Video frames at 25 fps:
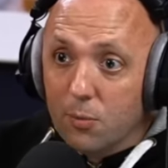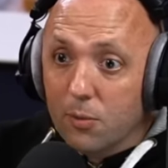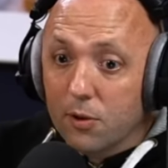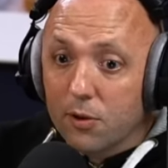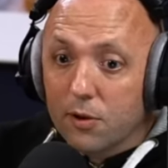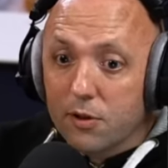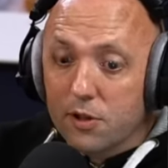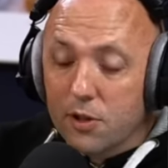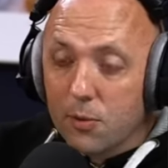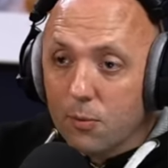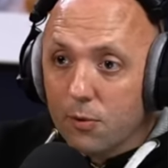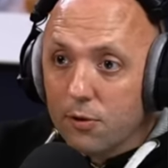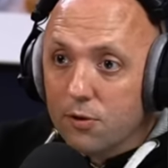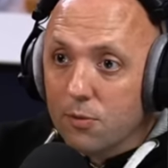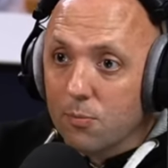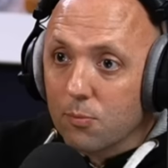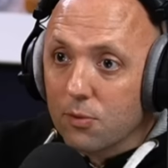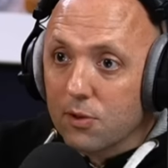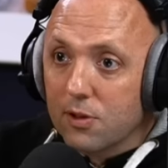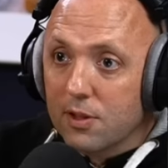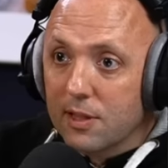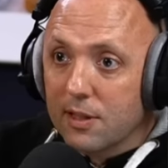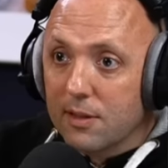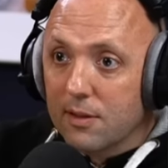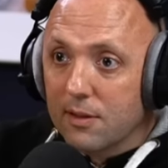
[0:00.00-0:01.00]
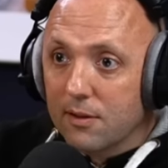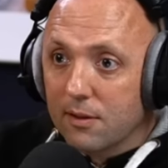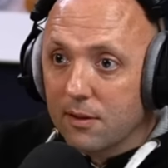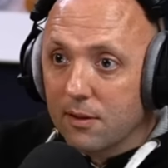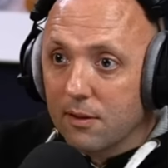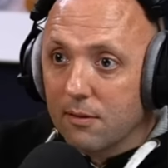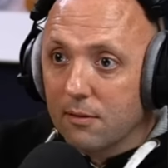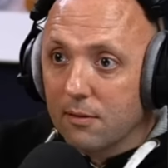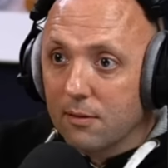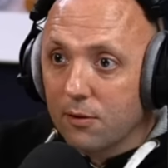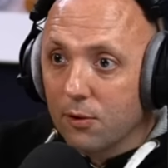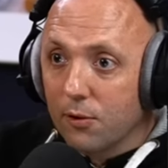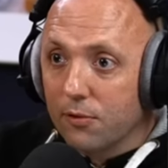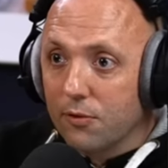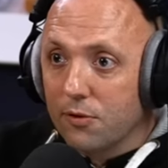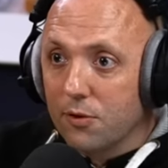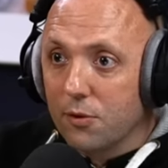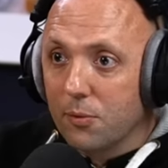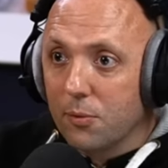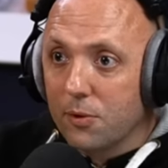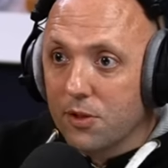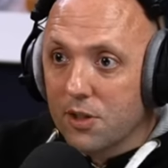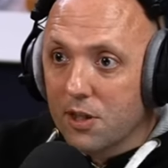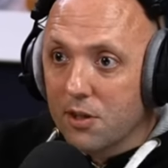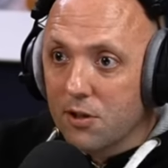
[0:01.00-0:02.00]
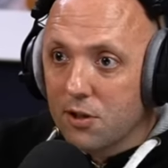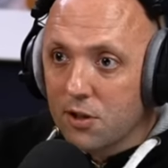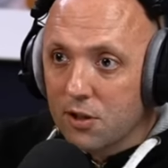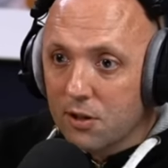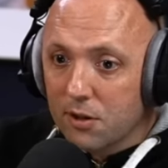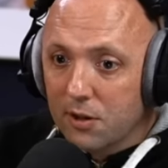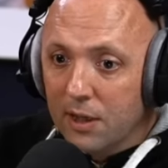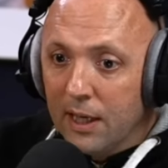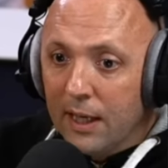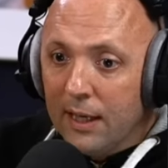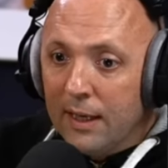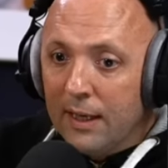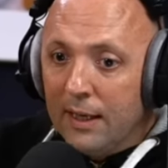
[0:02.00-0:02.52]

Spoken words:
because he wasn't pretending that Nonto was injured.